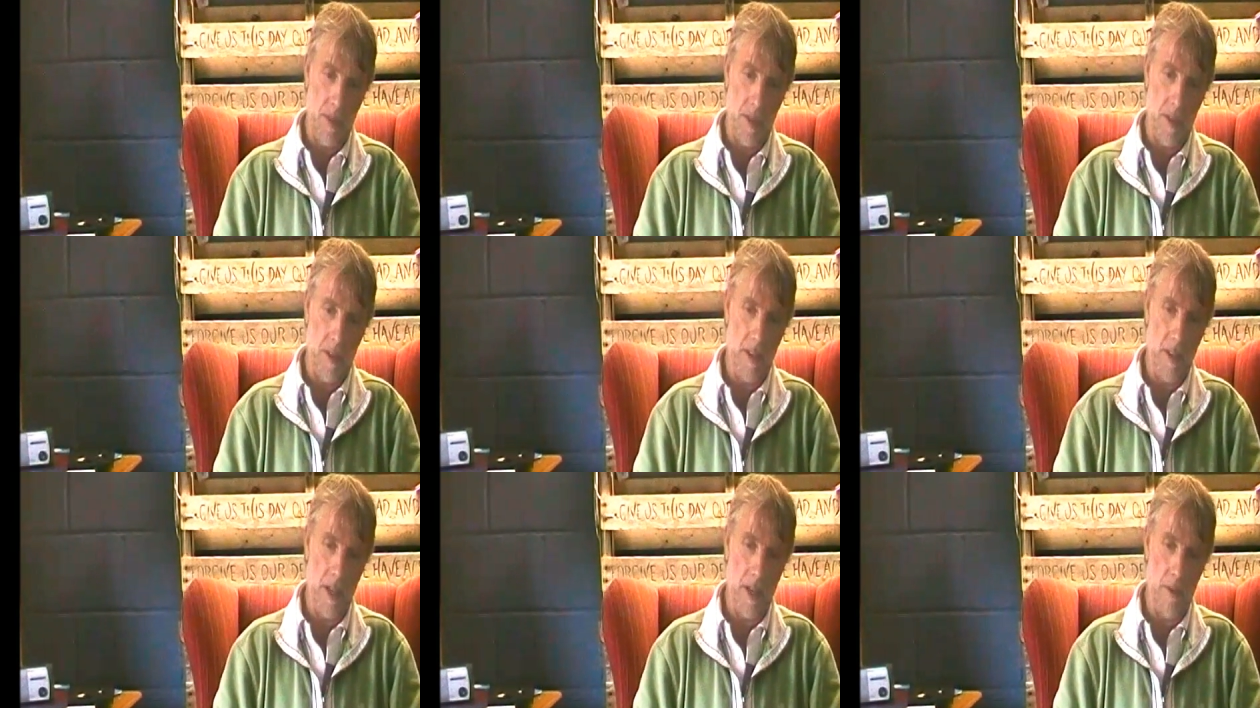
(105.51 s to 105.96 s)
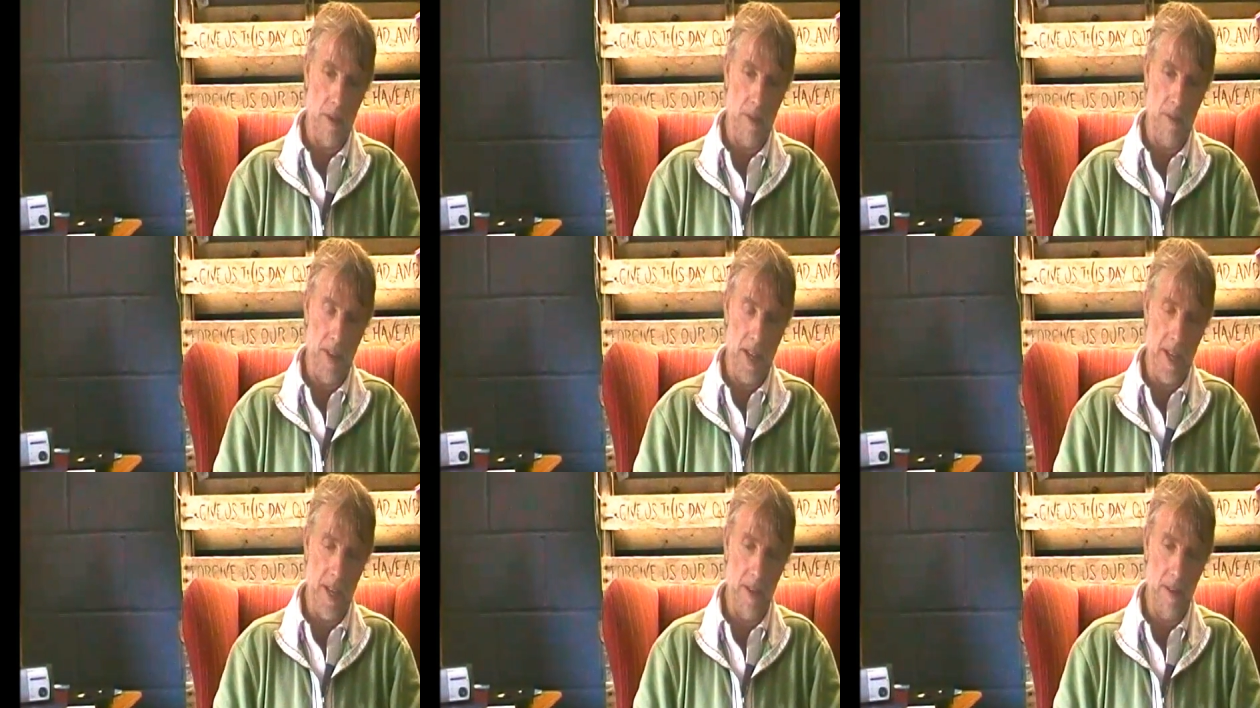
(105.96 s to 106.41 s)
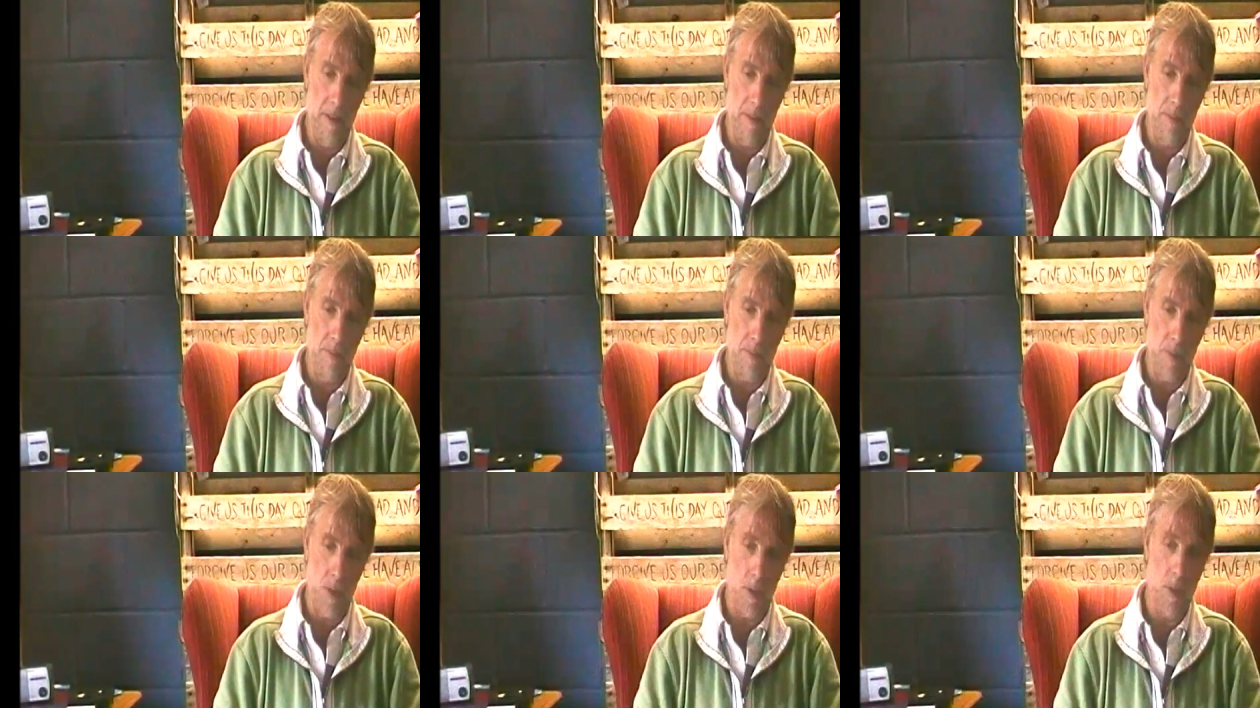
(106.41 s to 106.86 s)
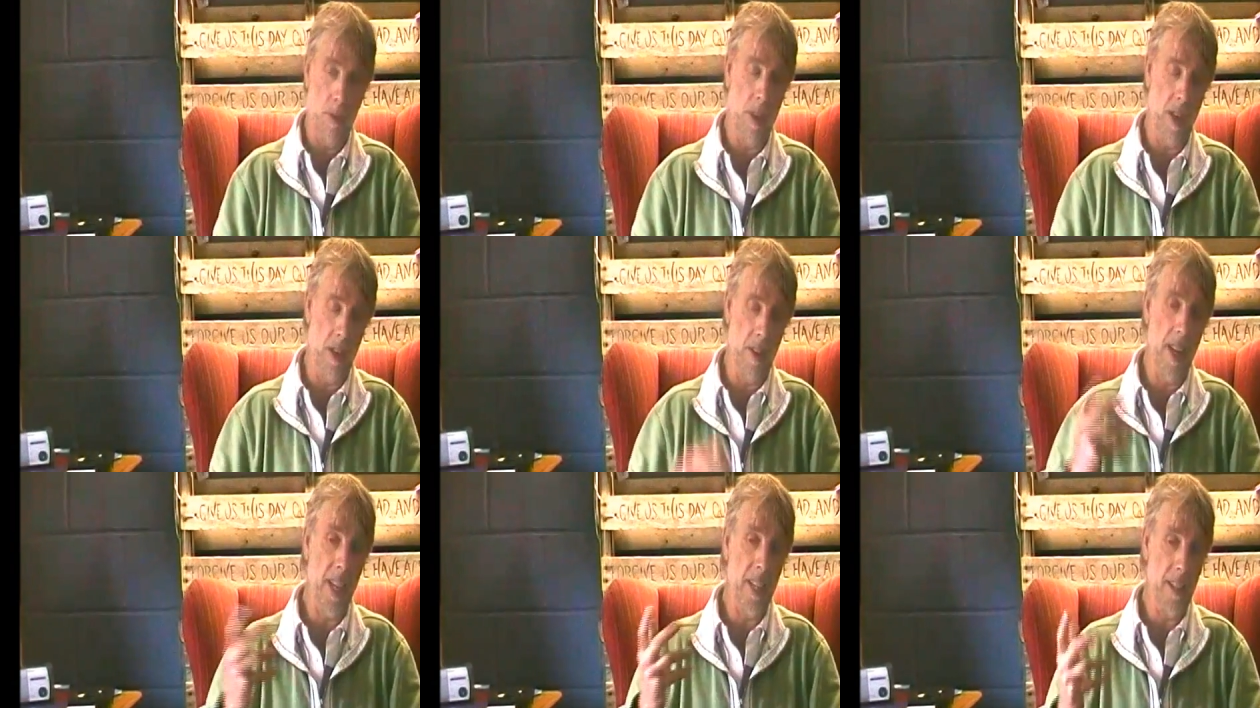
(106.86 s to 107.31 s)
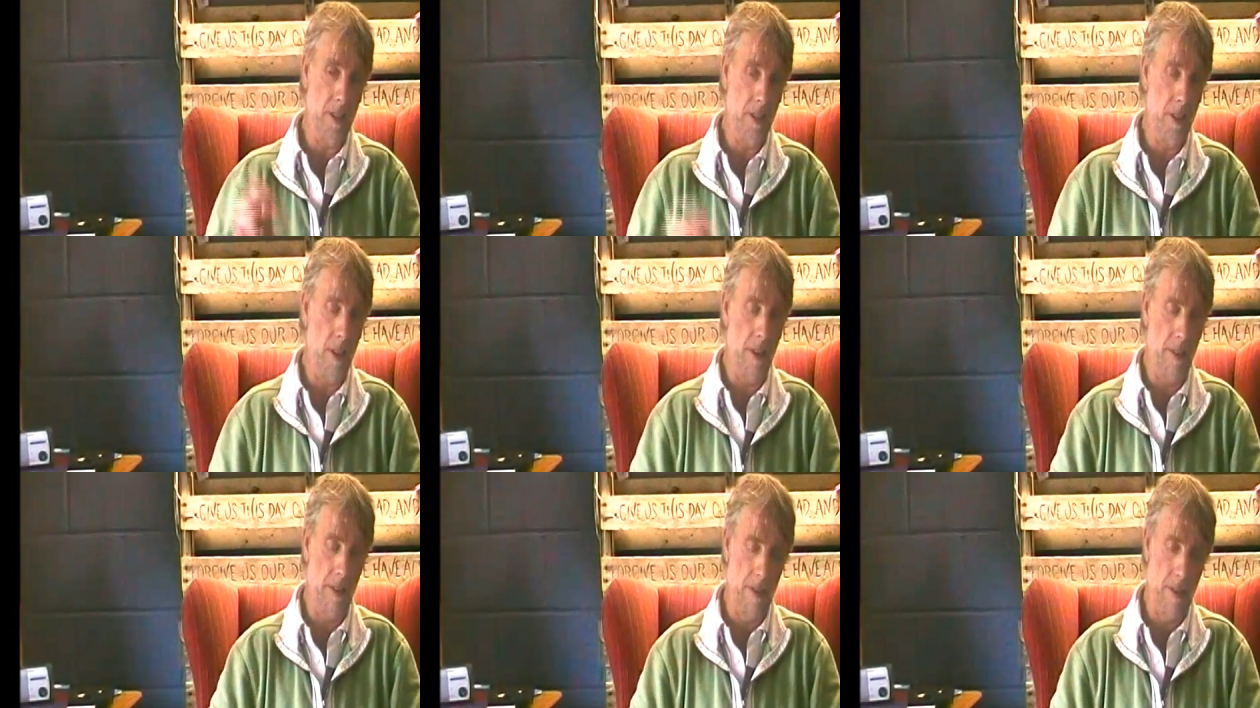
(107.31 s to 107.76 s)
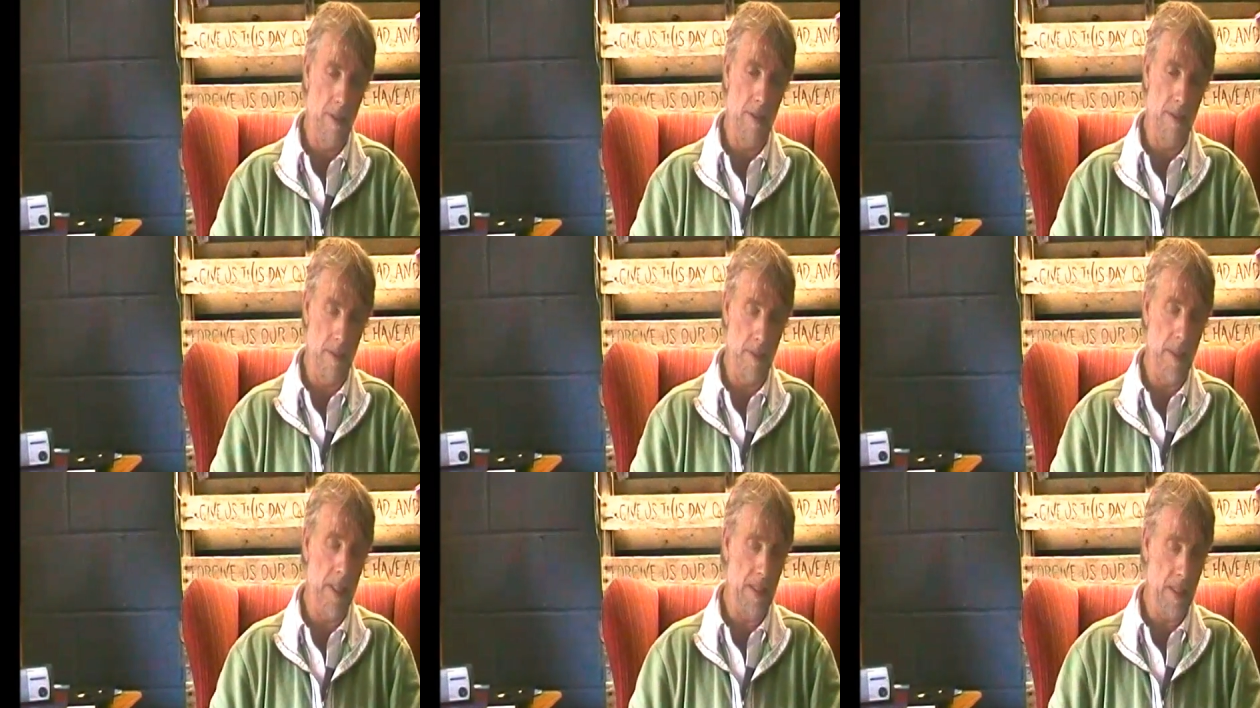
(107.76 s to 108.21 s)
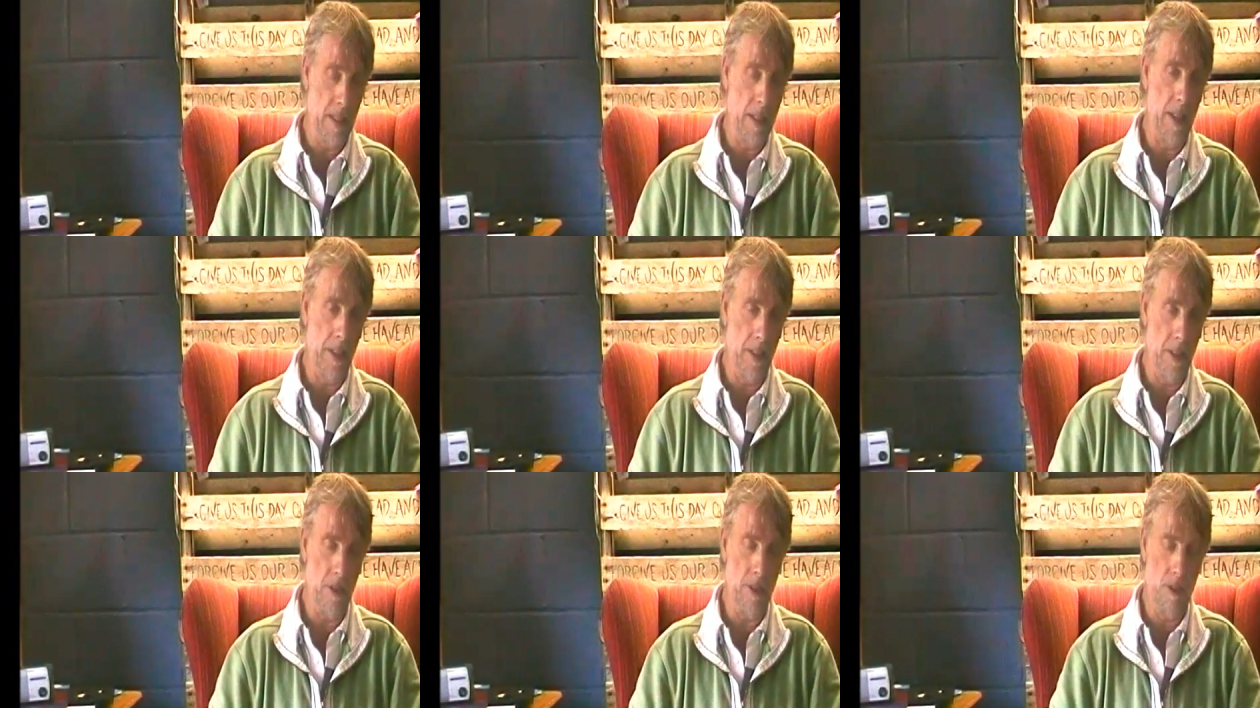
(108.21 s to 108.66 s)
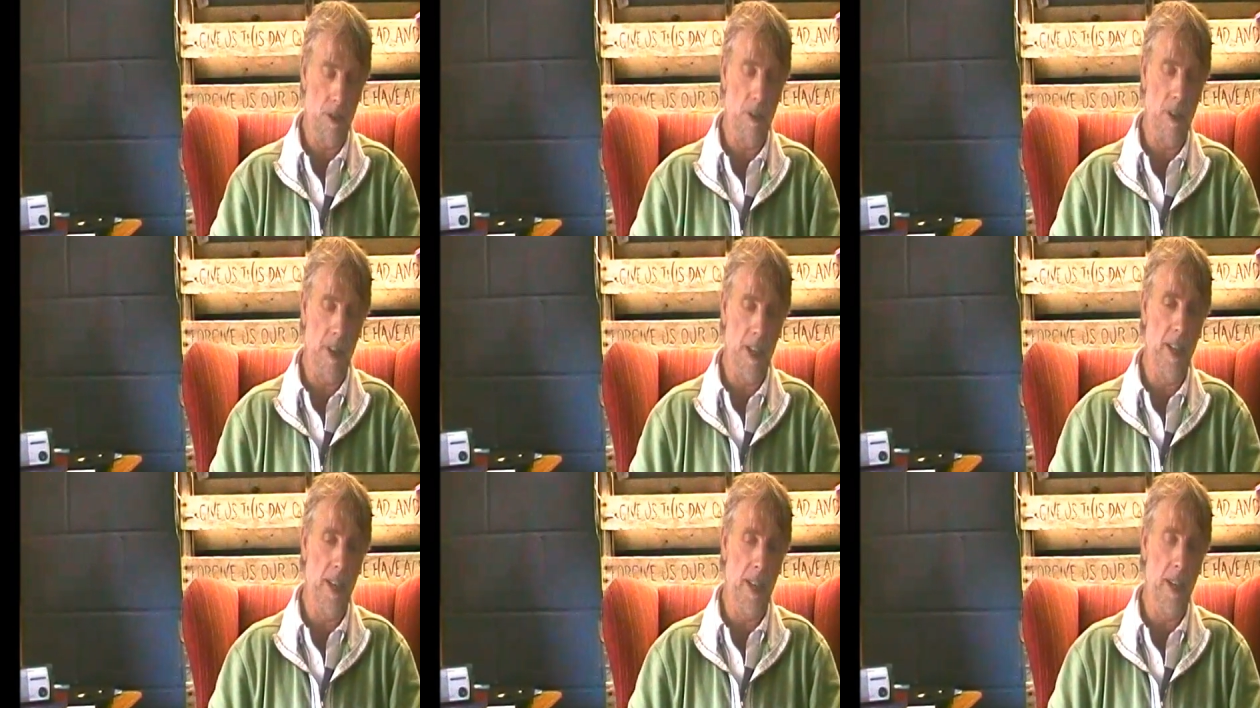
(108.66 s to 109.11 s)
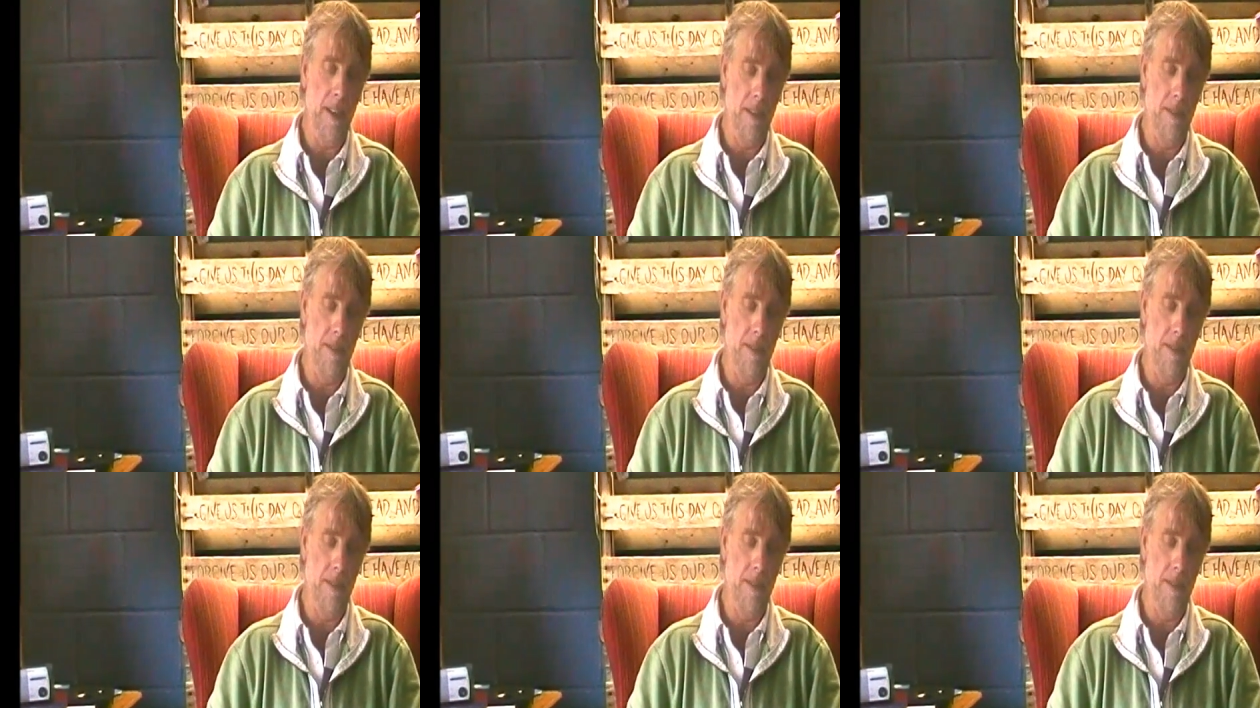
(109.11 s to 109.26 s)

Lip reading: to no avail, although later on, that's another story,